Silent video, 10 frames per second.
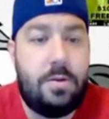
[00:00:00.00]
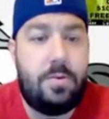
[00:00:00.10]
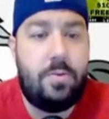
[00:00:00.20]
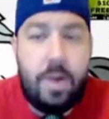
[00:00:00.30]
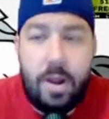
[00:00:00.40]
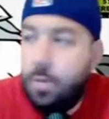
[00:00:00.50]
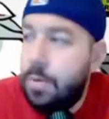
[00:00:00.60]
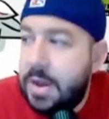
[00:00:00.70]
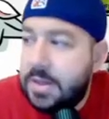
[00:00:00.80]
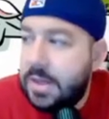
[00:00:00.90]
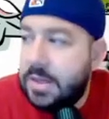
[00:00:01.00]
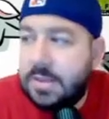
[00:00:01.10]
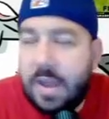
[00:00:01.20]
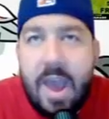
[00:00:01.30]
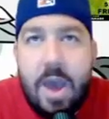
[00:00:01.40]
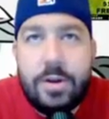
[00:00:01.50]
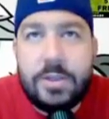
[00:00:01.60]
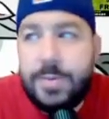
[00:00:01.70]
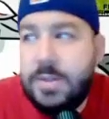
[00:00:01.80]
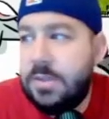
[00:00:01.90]
Right. Well, my thing is like, how
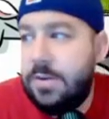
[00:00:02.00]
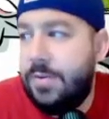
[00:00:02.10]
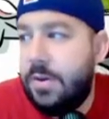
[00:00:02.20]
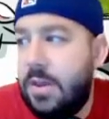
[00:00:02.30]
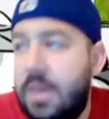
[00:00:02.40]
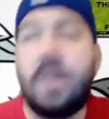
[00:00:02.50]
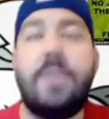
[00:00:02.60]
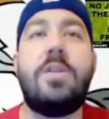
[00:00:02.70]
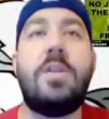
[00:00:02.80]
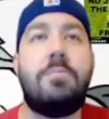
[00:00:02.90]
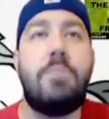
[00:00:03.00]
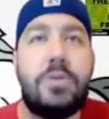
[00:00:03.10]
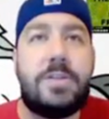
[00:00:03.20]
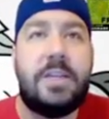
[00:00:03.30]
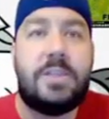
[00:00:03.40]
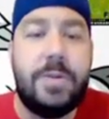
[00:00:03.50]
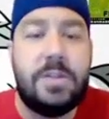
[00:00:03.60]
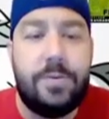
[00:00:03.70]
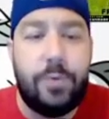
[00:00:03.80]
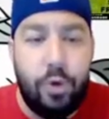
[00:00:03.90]
expensive? Even the most
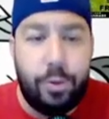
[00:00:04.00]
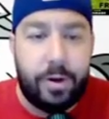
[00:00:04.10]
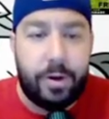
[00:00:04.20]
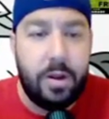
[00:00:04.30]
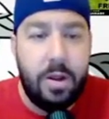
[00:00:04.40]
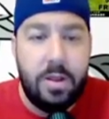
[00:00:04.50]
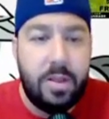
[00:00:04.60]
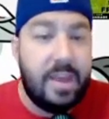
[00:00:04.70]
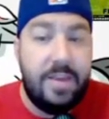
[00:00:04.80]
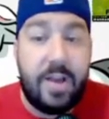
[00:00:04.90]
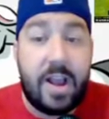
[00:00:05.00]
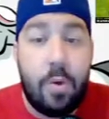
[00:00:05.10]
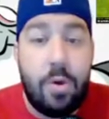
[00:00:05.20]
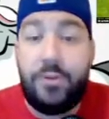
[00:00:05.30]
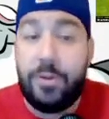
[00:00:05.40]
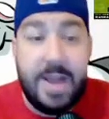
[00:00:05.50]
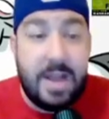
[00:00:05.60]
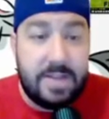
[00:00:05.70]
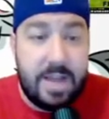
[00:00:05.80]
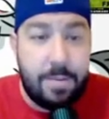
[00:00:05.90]
expensive Uber, like if I got one from
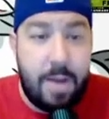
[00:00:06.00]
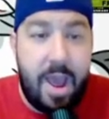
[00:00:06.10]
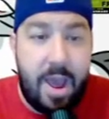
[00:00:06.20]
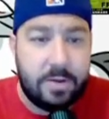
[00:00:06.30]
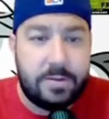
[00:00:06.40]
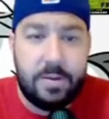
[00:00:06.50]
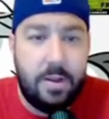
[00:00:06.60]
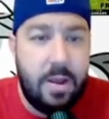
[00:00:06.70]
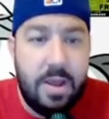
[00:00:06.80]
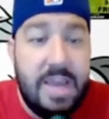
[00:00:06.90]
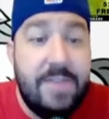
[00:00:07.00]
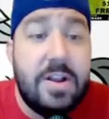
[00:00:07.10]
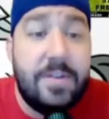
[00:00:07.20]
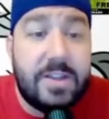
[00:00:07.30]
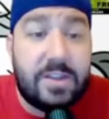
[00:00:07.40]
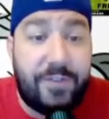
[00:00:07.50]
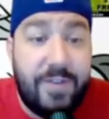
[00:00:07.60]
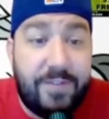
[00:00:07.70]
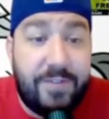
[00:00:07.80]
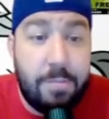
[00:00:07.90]
downtown to my house, even if it's
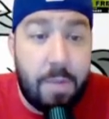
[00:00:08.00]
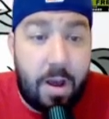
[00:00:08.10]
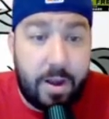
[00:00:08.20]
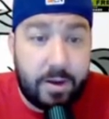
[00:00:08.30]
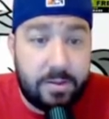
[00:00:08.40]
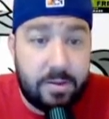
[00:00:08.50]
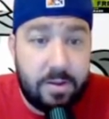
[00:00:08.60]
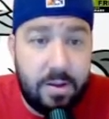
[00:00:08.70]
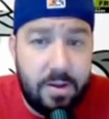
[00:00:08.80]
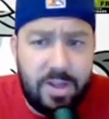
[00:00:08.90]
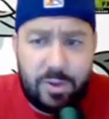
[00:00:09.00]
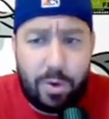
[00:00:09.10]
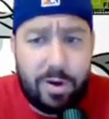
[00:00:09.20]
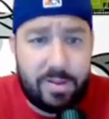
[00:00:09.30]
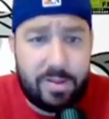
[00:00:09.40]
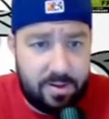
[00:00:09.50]
$50, it's worth it.